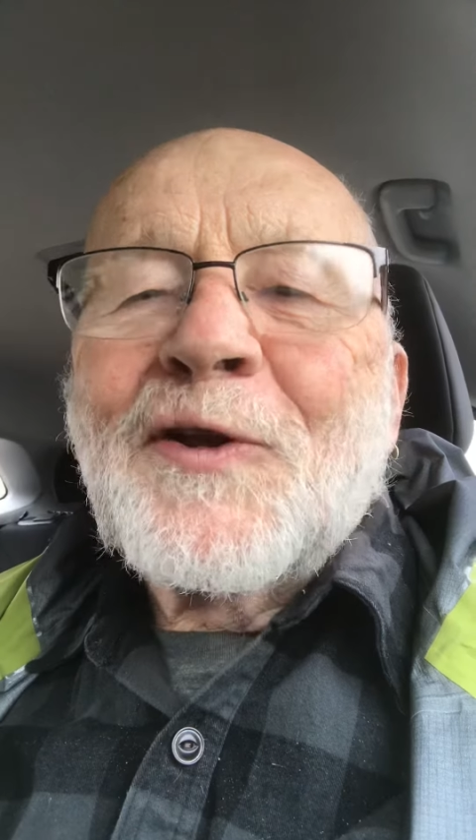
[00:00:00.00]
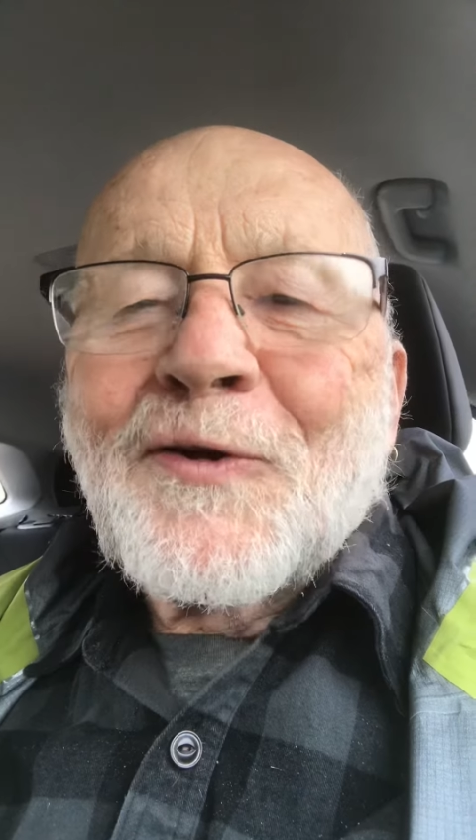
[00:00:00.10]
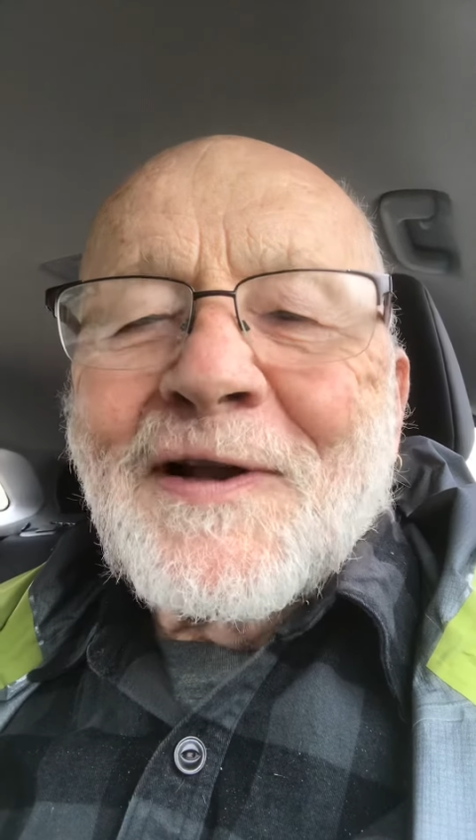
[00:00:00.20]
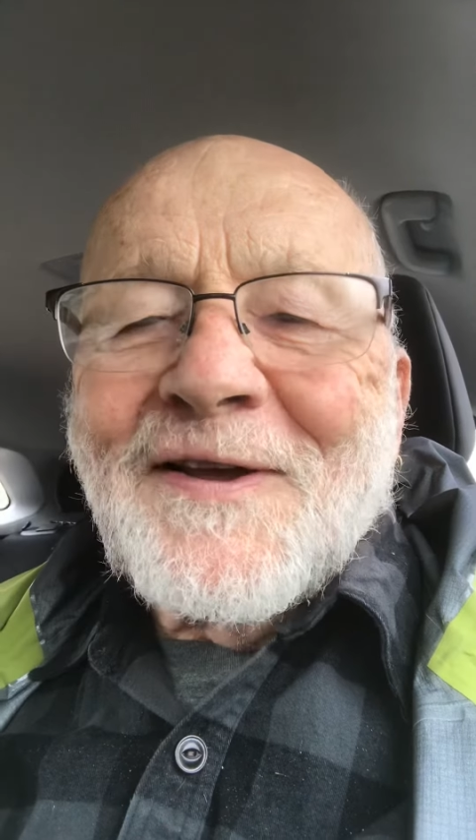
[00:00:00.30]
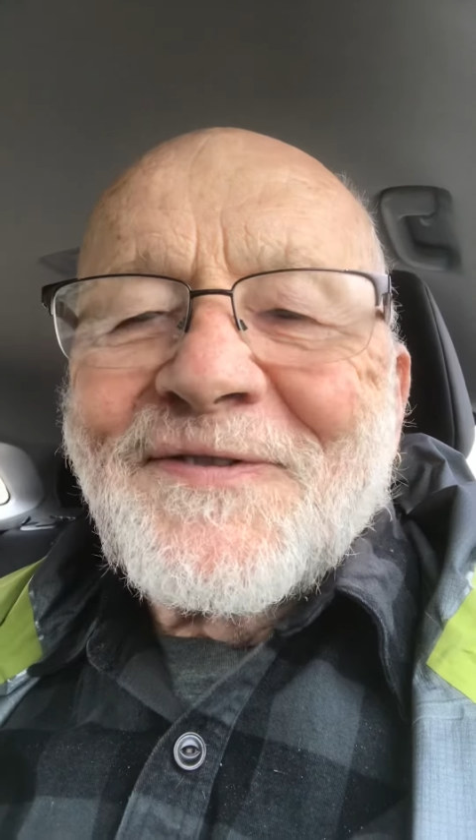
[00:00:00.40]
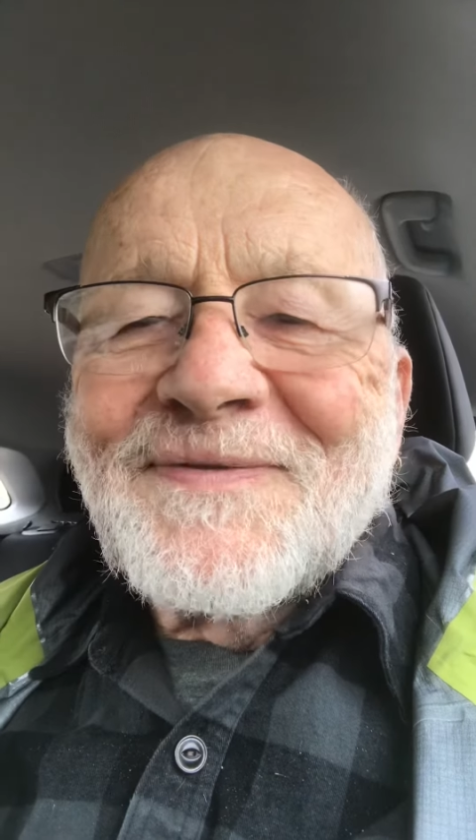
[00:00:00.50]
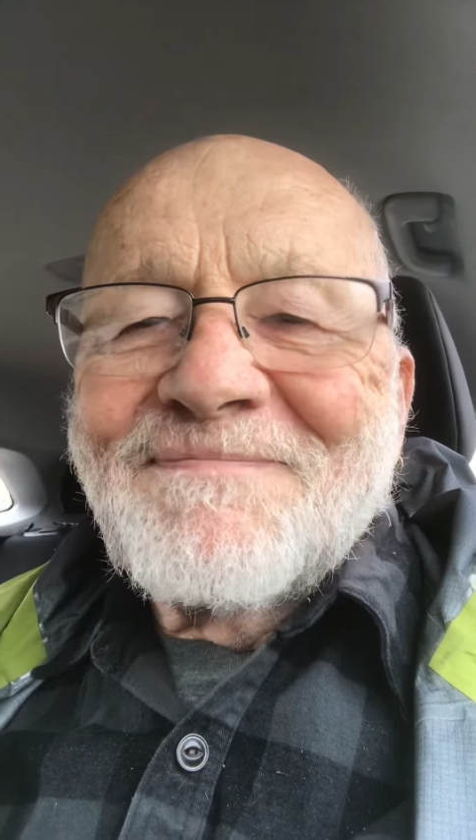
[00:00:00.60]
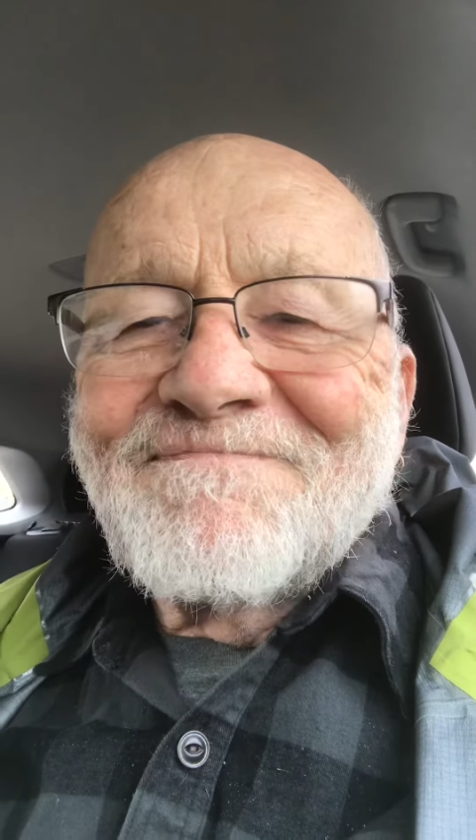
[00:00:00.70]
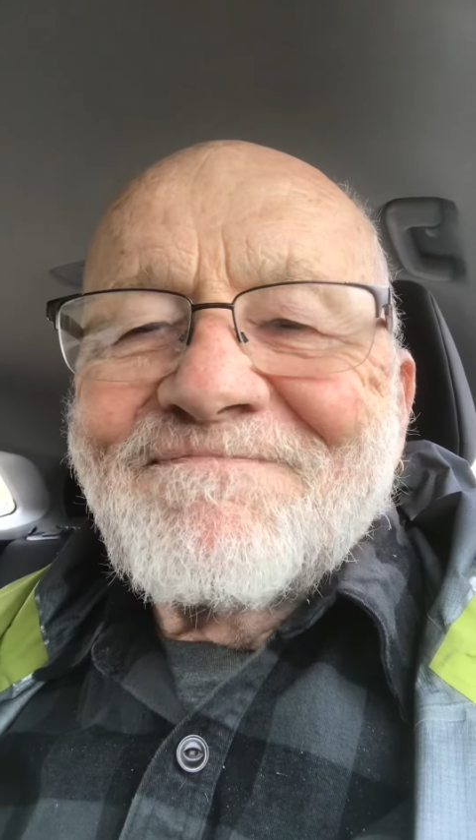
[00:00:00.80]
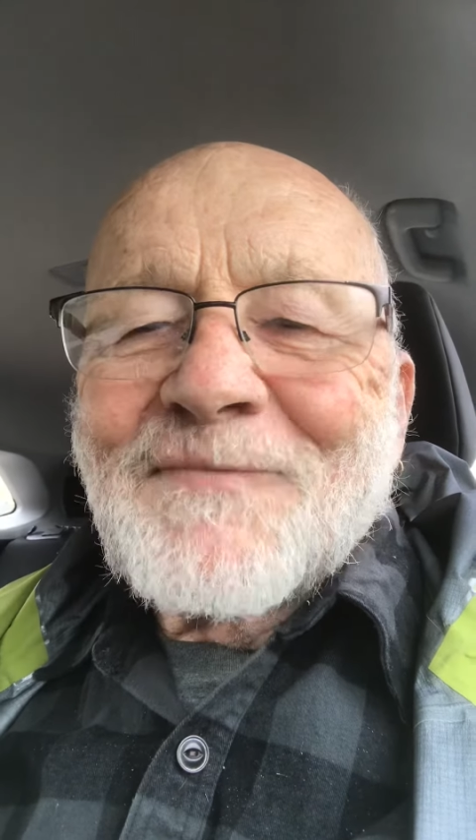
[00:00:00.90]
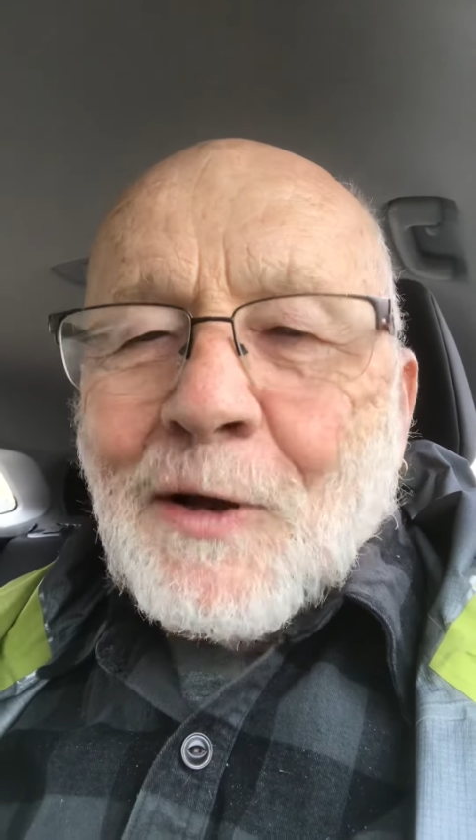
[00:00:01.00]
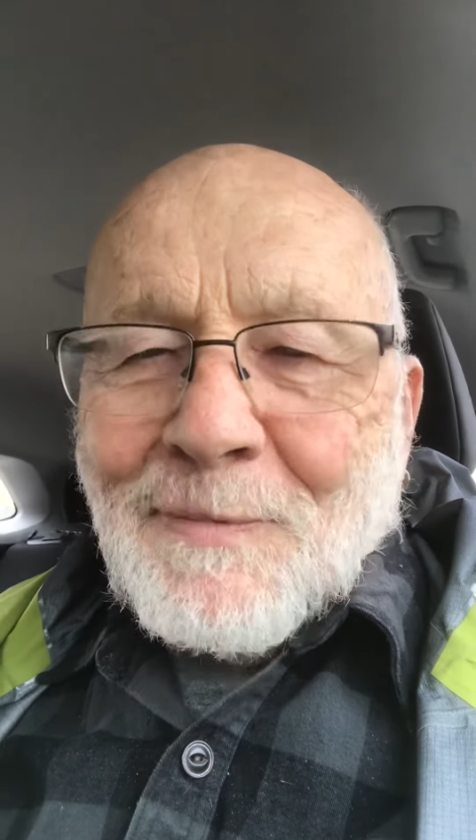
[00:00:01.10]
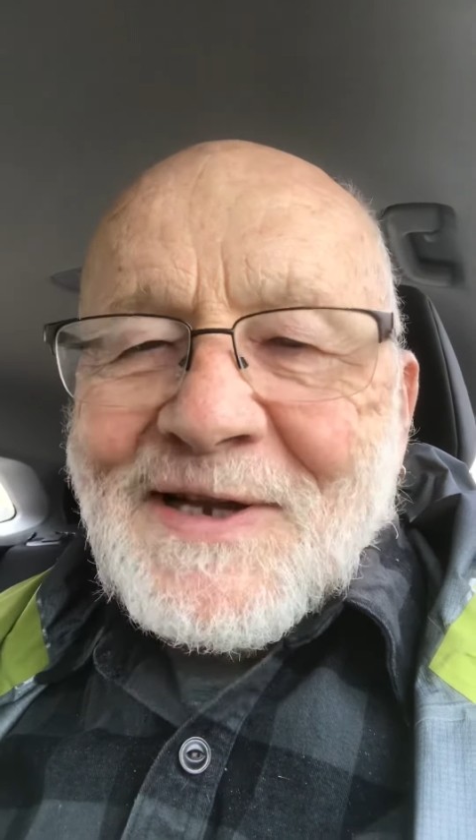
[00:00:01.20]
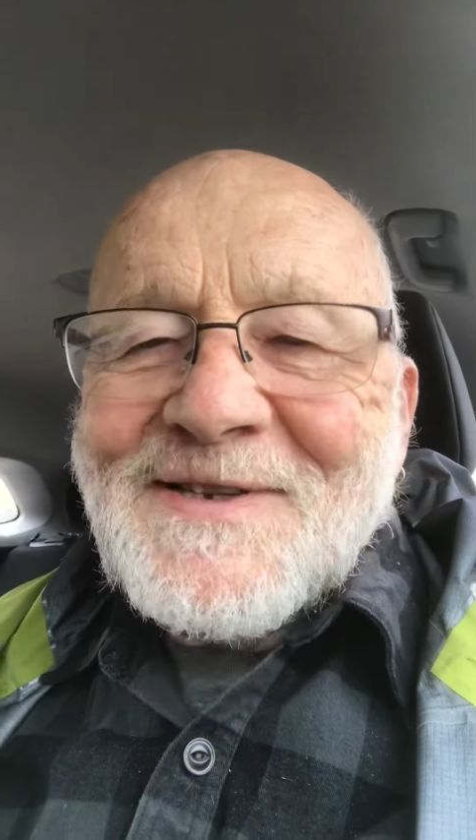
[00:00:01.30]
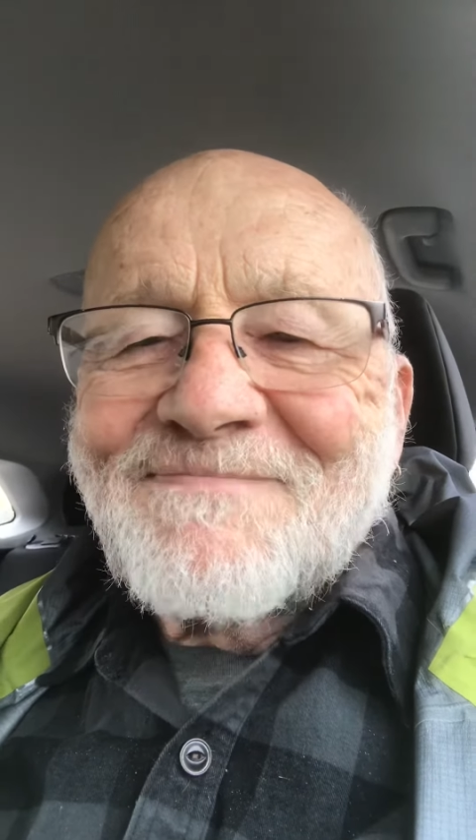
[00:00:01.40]
in your life. God
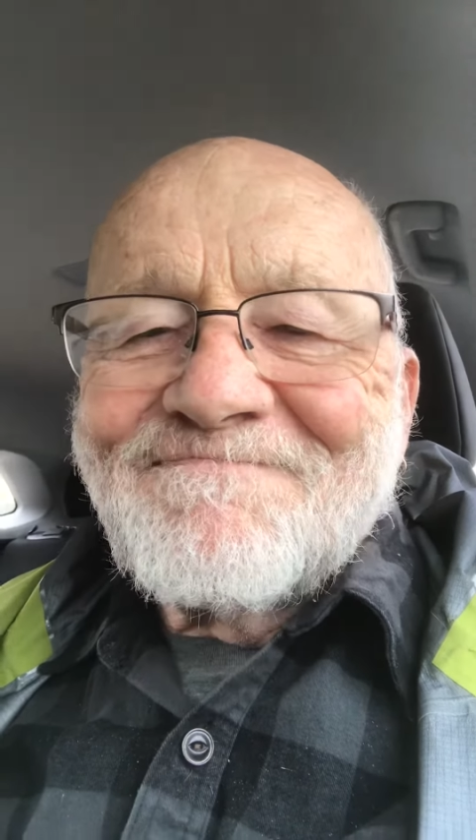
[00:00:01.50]
bless.